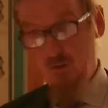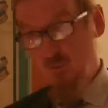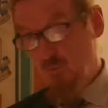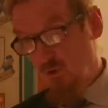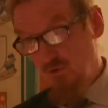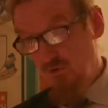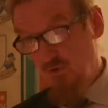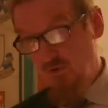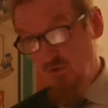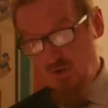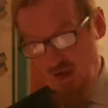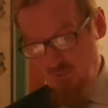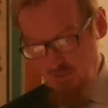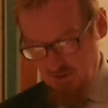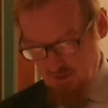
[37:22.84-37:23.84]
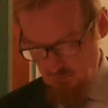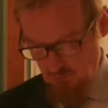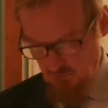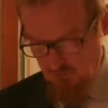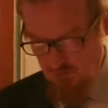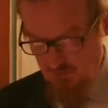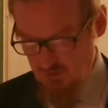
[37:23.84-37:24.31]
The process is happening
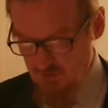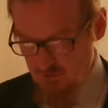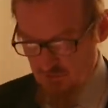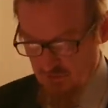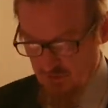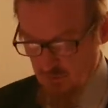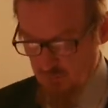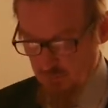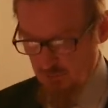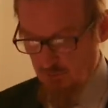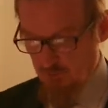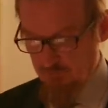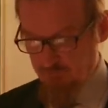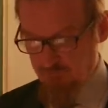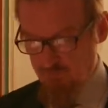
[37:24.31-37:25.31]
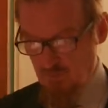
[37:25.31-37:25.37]
also in Singapore.